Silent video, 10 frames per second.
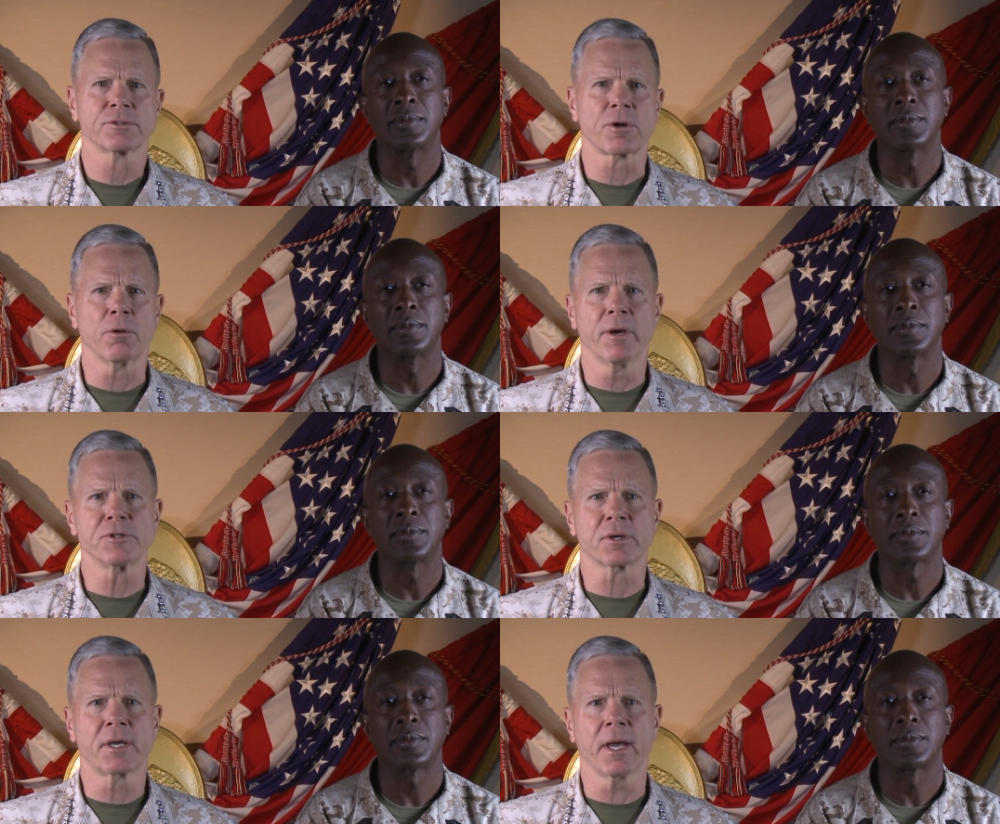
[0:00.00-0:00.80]
Speaker 1: Sergeant
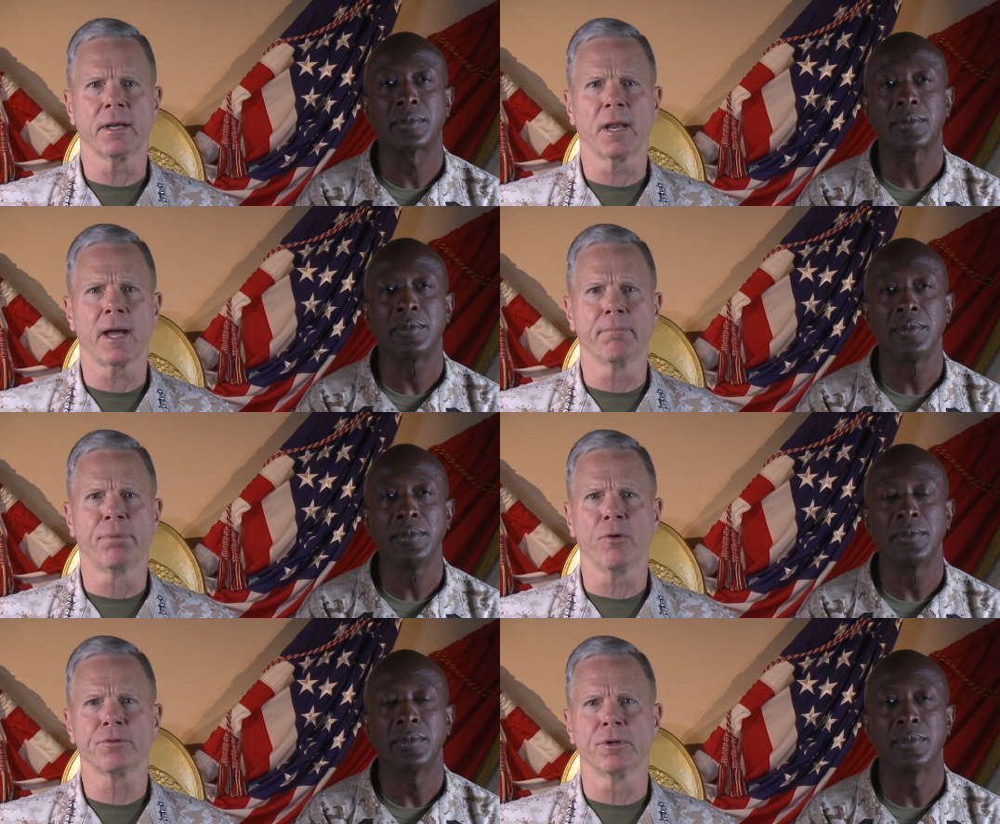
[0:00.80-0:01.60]
Major Kent and I
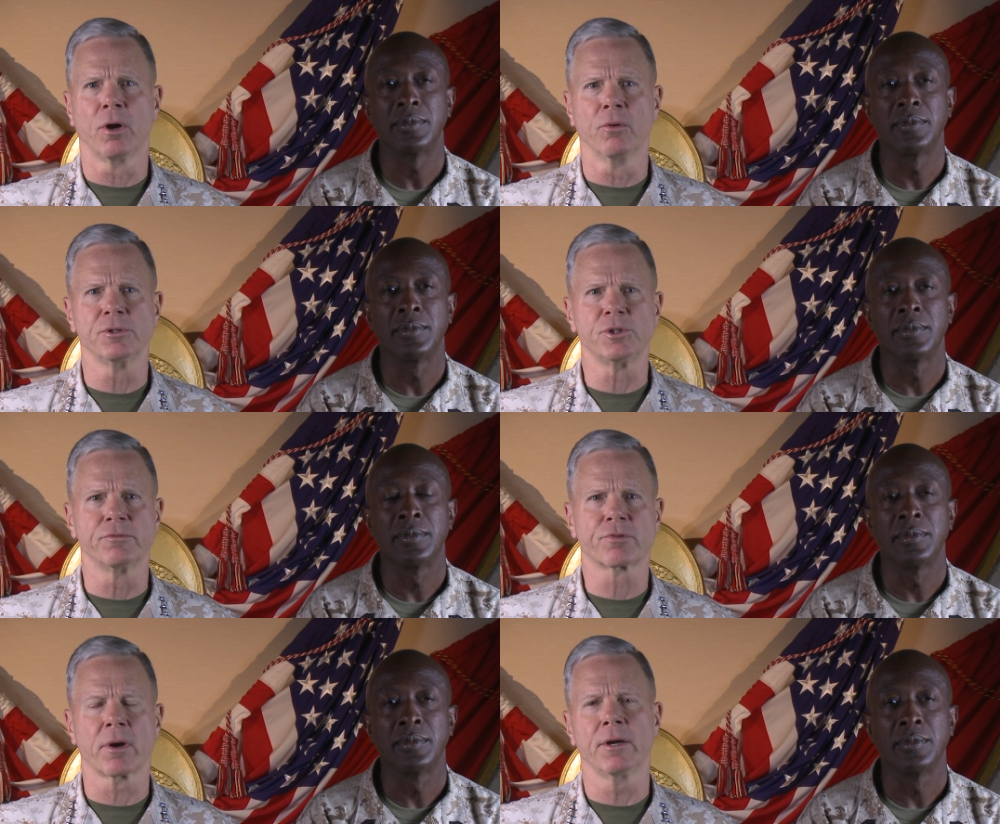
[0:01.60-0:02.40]
both know that
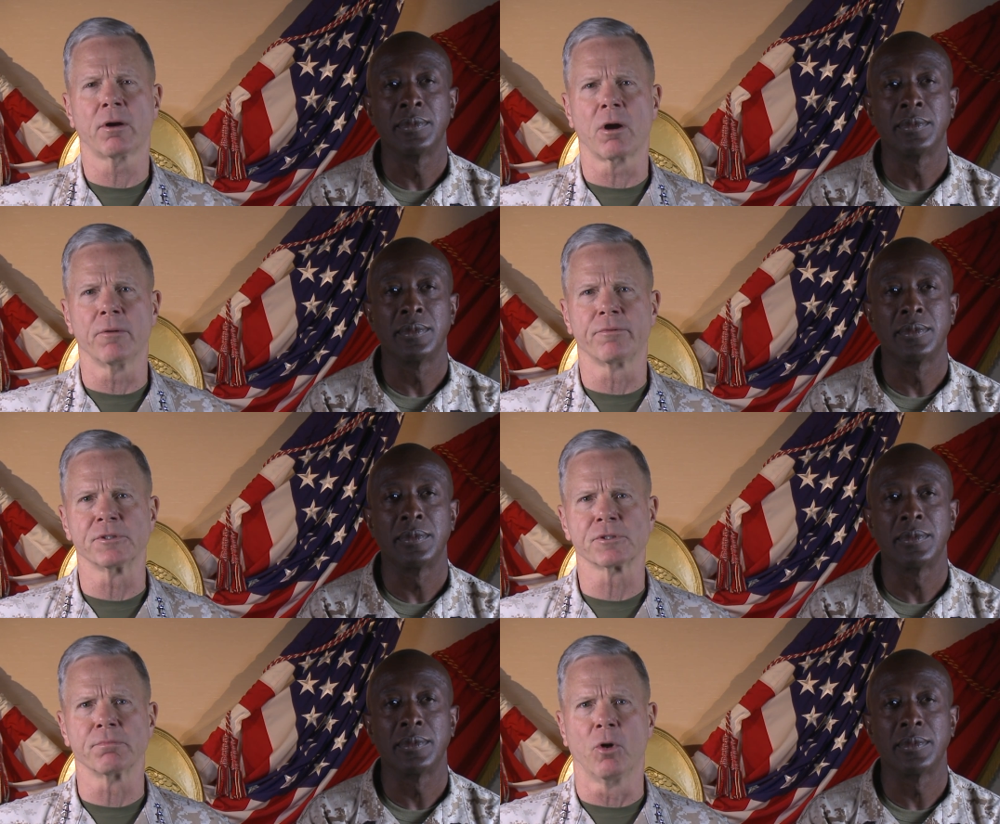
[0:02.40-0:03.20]
you've trained hard for
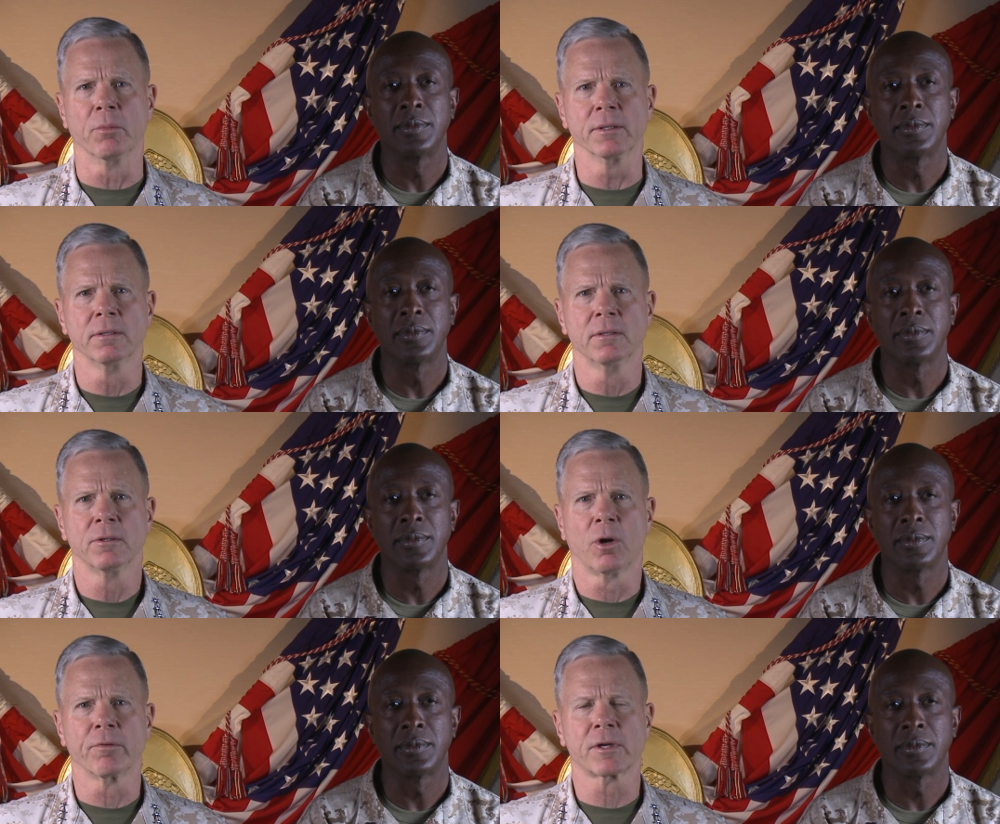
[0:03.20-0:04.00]
this moment,
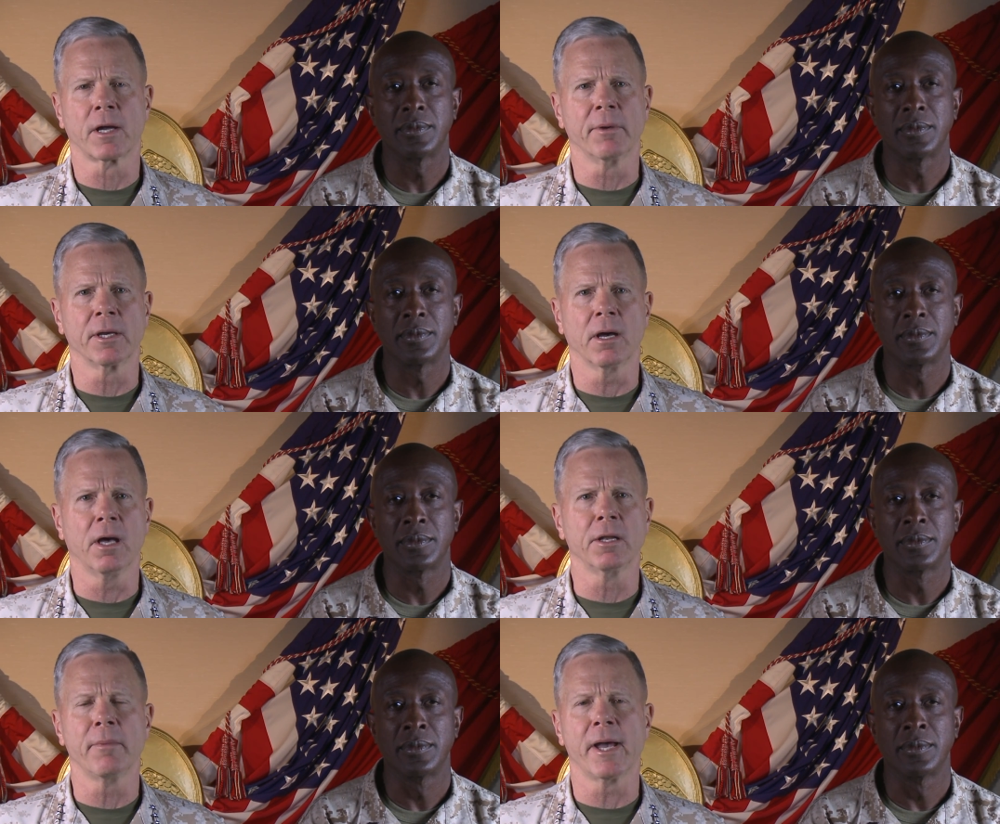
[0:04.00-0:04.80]
overcoming
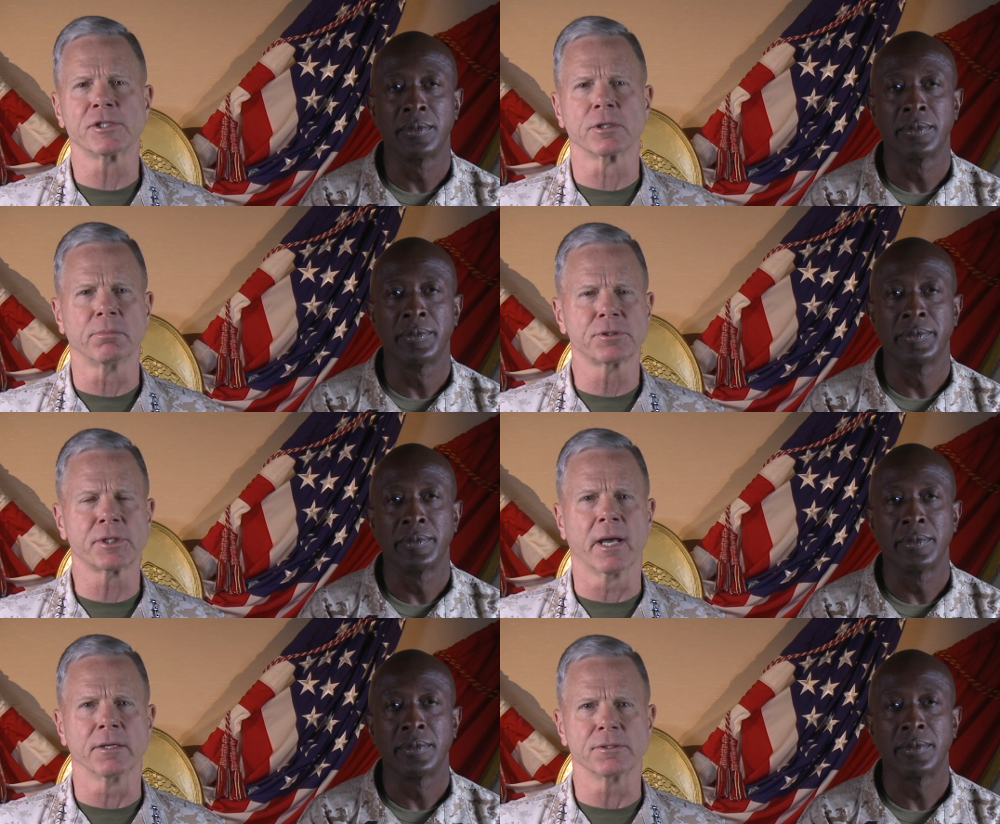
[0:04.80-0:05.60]
unimaginable
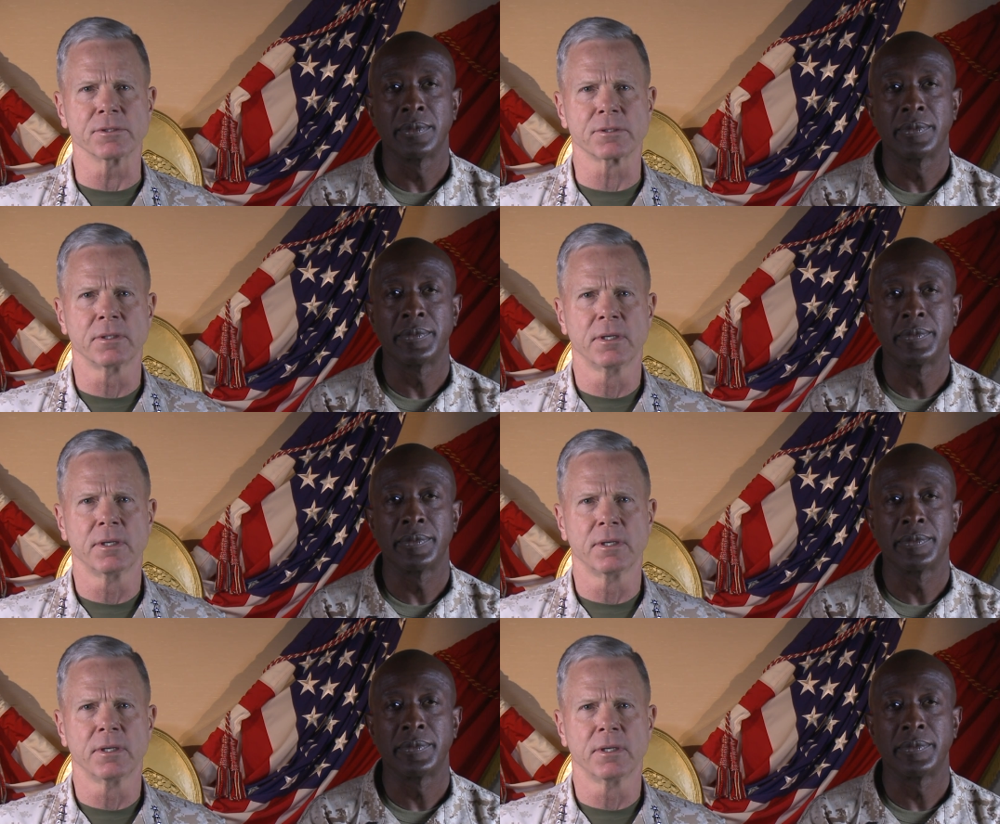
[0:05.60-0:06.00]
challenges.